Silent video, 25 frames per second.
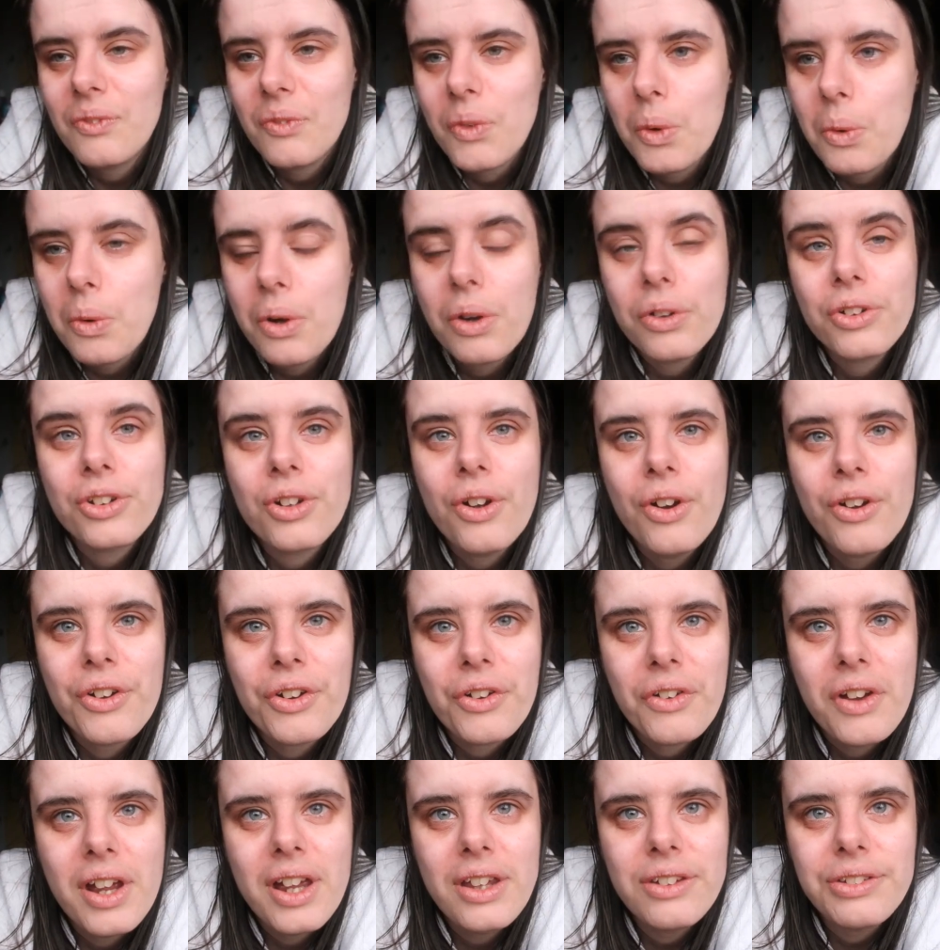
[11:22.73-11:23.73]
The world's gone
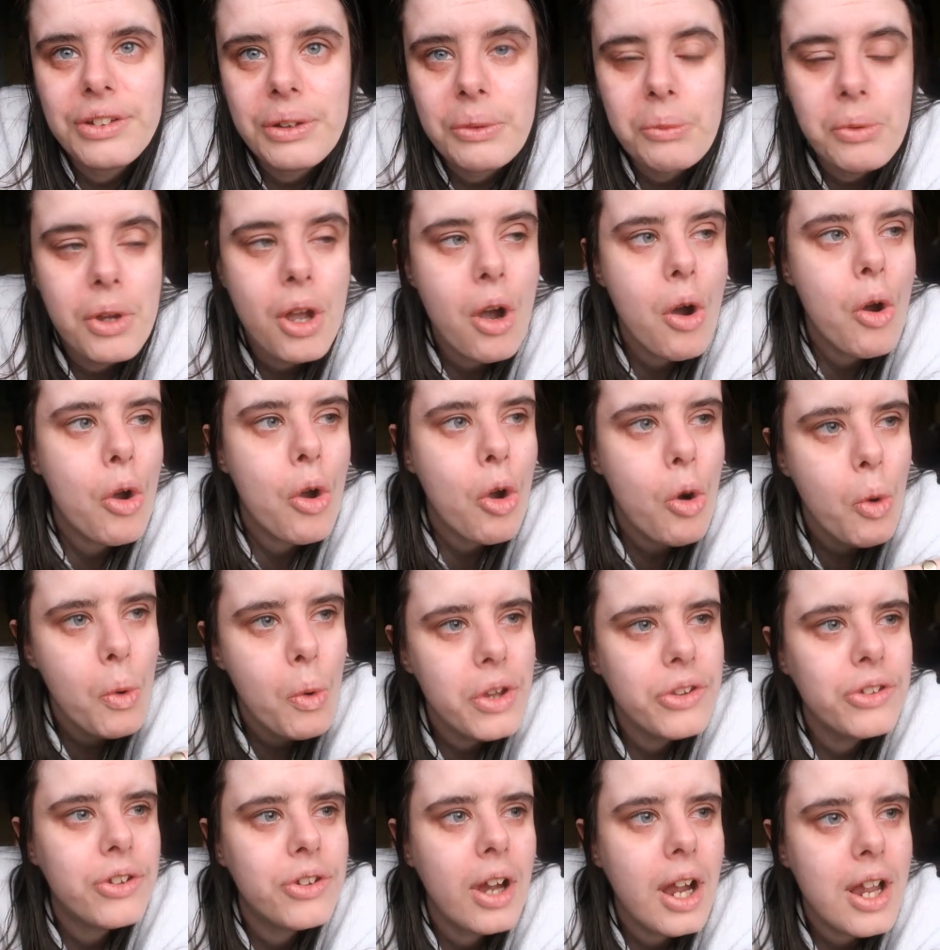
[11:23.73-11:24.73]
crazy. We all go
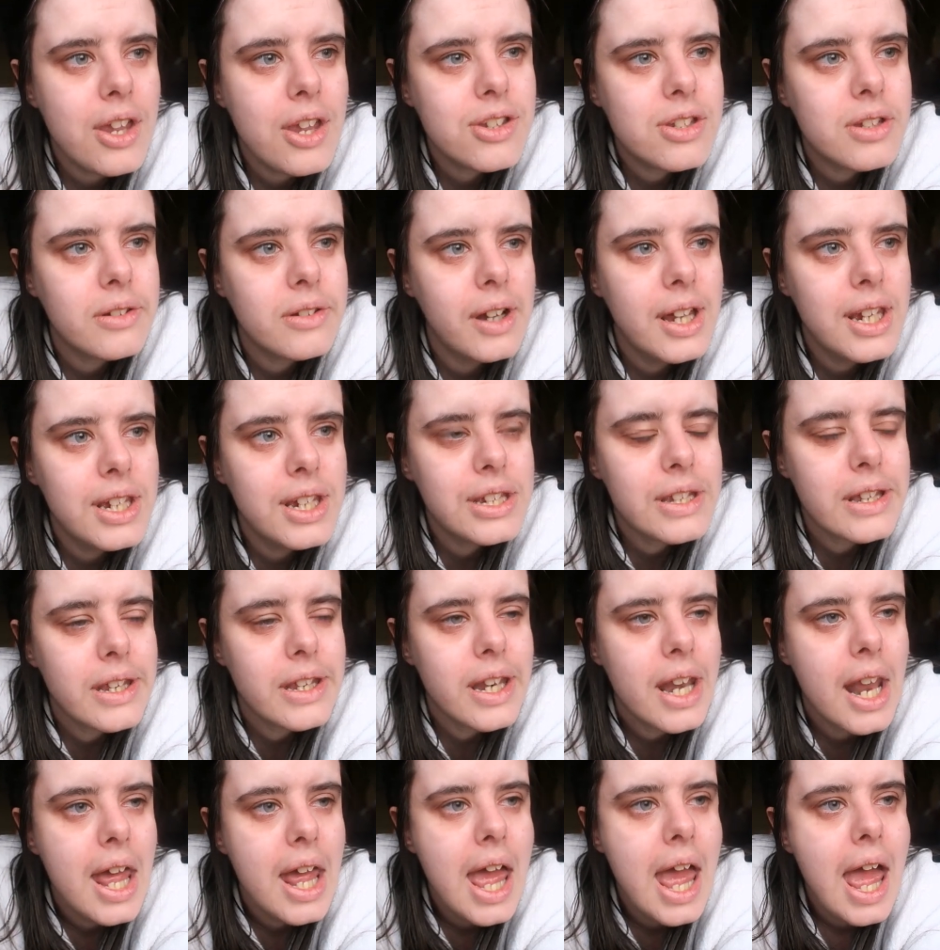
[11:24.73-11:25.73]
into
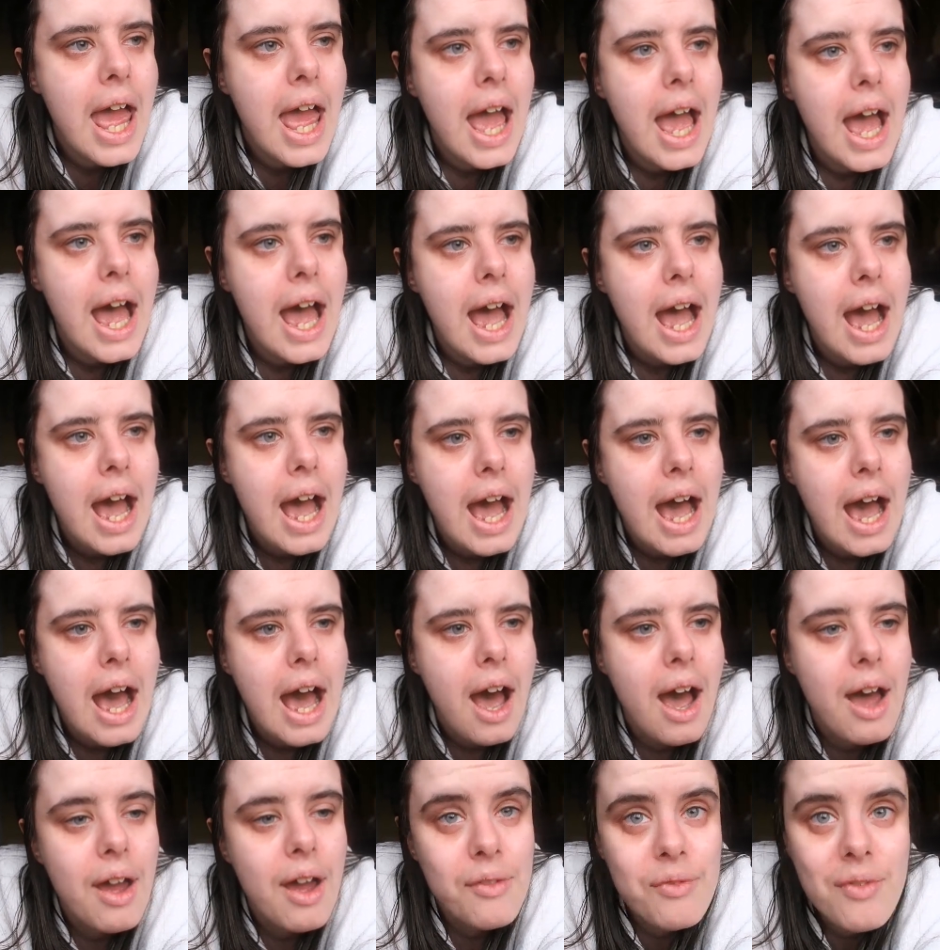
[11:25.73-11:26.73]
isolation
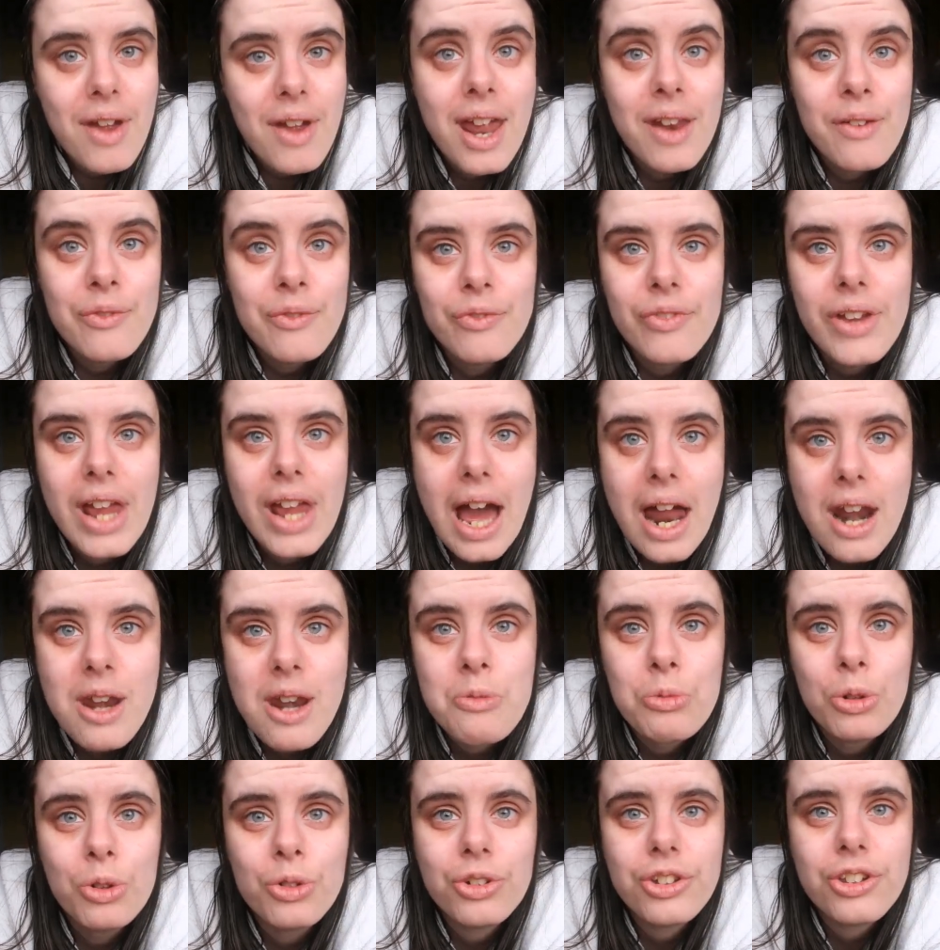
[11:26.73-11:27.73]
and then the
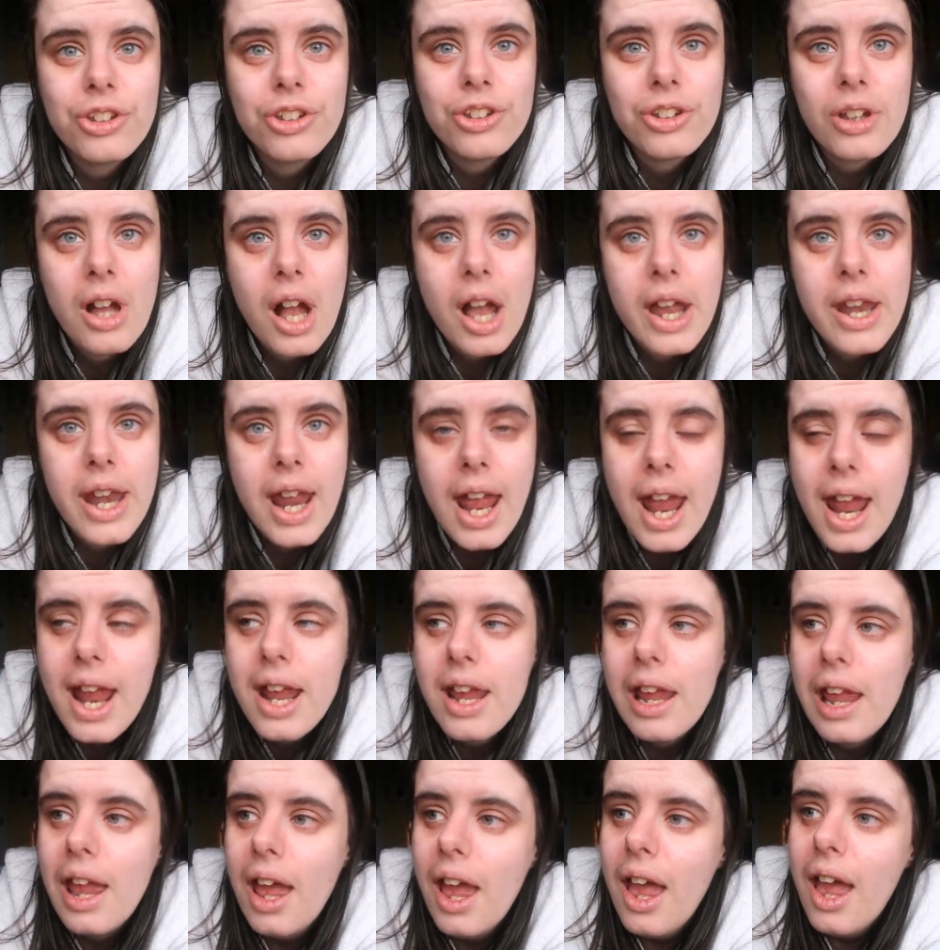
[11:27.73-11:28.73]
animals decide,
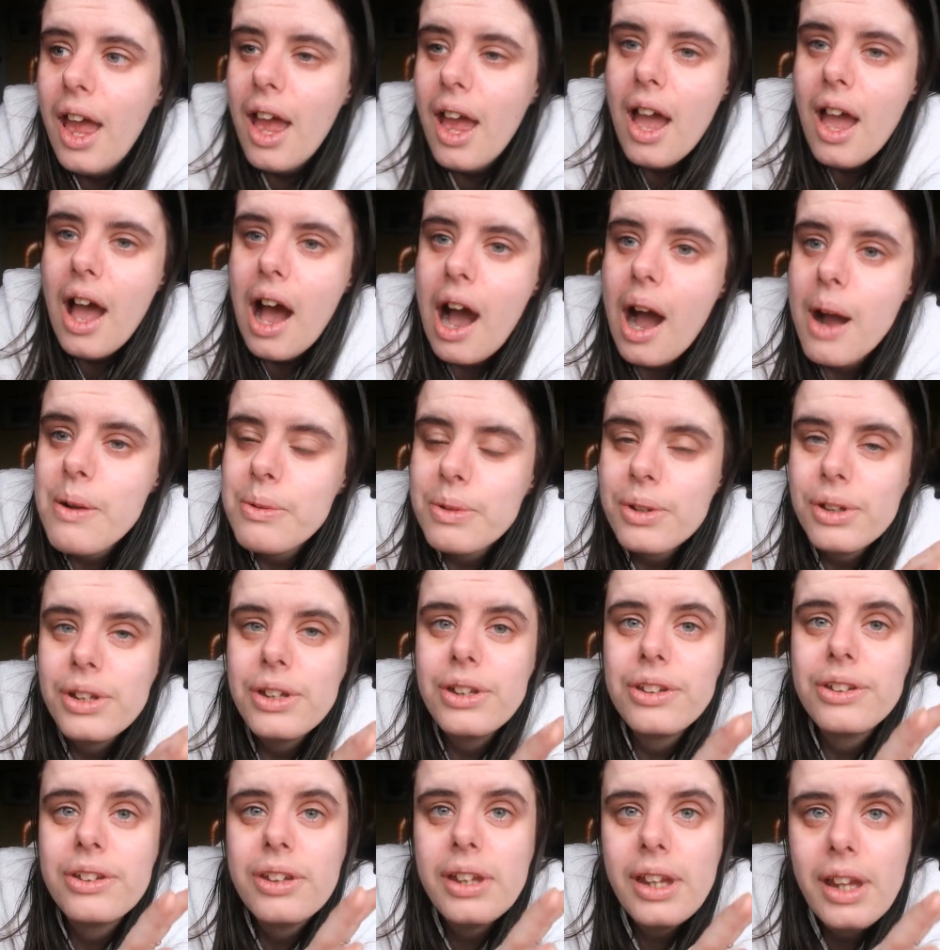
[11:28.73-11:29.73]
hey, I'm
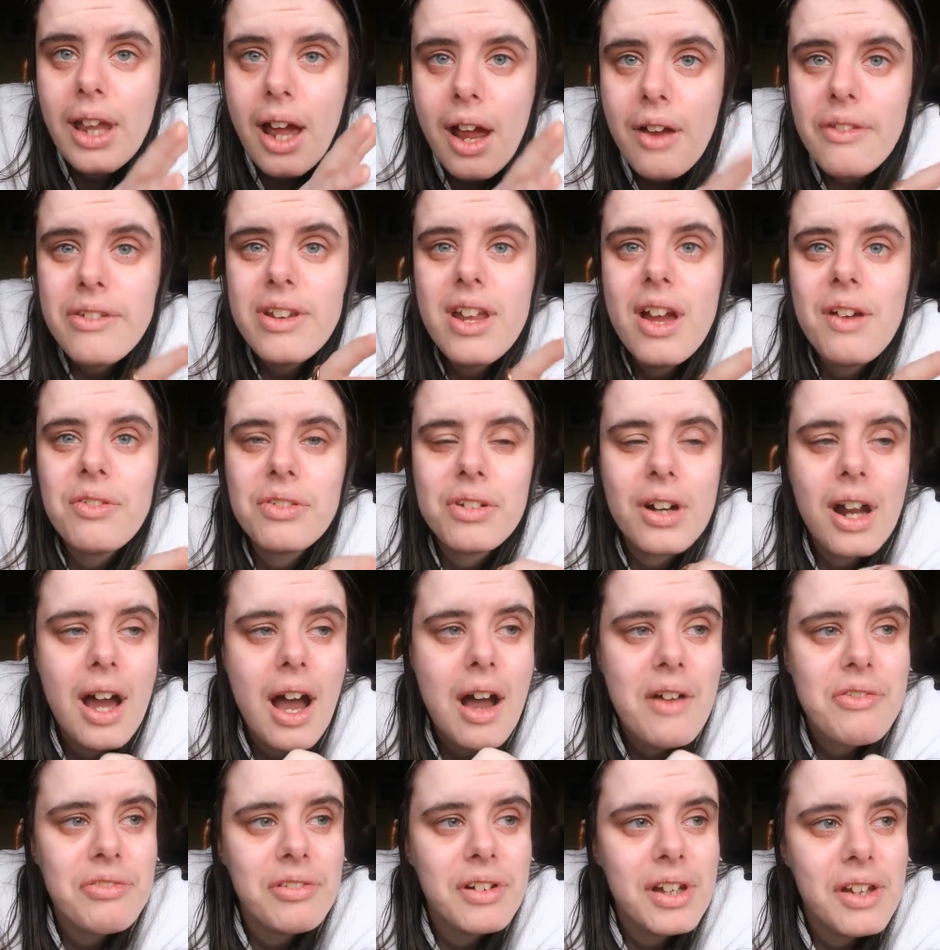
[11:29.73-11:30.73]
gonna see how we ever
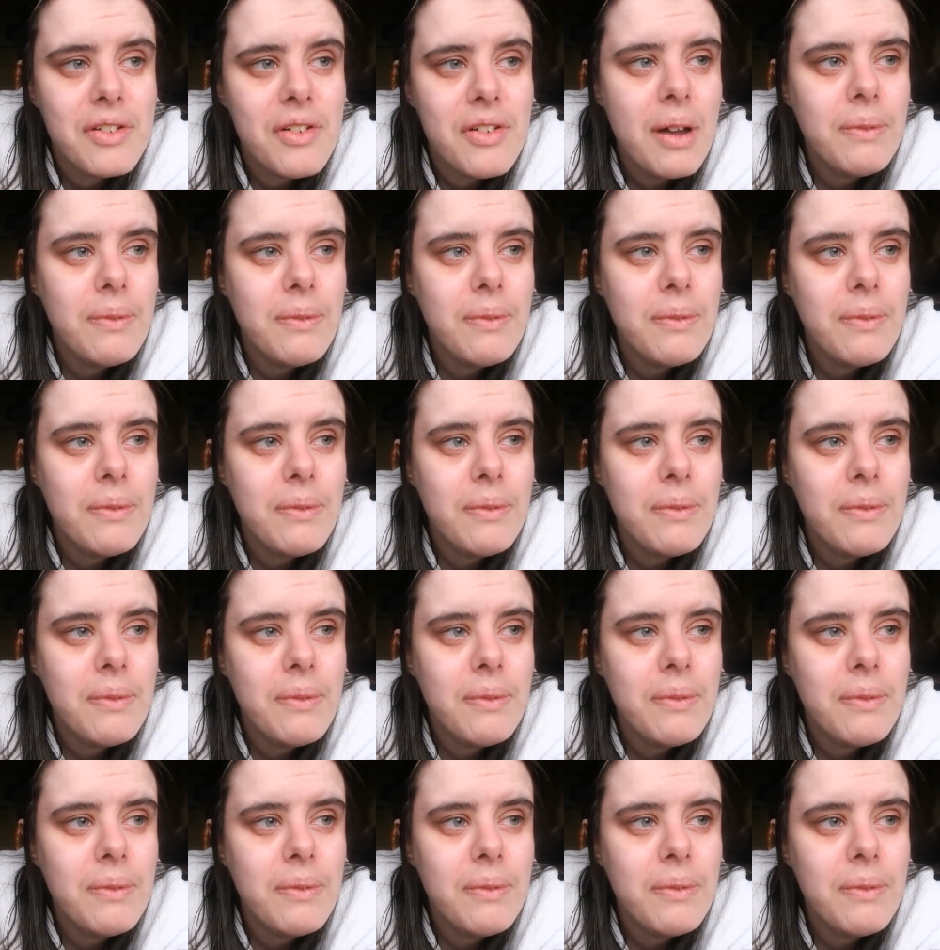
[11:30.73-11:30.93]
have with.